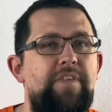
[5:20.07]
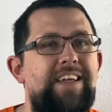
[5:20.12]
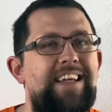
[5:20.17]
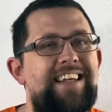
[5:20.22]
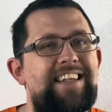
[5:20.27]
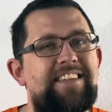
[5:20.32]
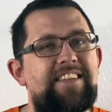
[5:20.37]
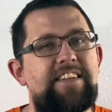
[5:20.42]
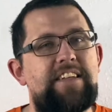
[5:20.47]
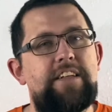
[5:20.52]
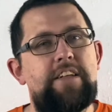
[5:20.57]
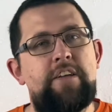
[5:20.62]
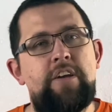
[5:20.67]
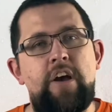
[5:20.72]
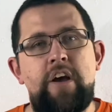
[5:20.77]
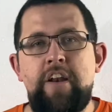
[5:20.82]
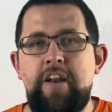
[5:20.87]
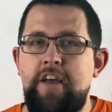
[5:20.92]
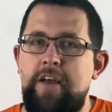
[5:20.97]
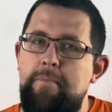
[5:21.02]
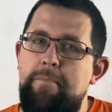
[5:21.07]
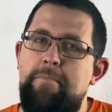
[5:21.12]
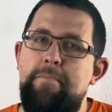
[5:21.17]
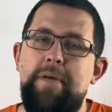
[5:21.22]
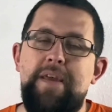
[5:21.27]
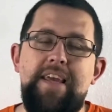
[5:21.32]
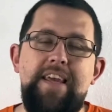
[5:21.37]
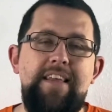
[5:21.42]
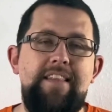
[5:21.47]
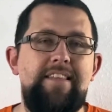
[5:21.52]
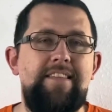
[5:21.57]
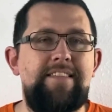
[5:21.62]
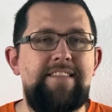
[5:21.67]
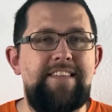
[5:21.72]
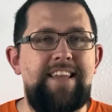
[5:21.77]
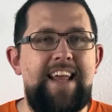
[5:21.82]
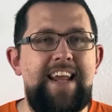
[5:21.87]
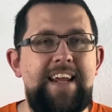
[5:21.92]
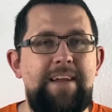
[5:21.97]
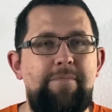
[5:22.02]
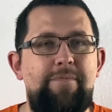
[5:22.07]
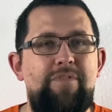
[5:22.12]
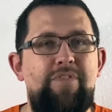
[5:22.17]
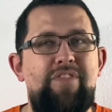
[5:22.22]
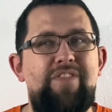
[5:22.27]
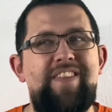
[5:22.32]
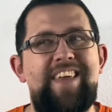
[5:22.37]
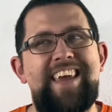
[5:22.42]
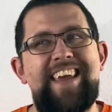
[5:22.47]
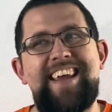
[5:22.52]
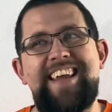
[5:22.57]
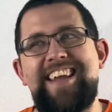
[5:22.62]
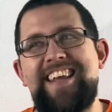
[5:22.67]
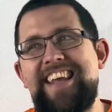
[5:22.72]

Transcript: it's gonna be the same thing.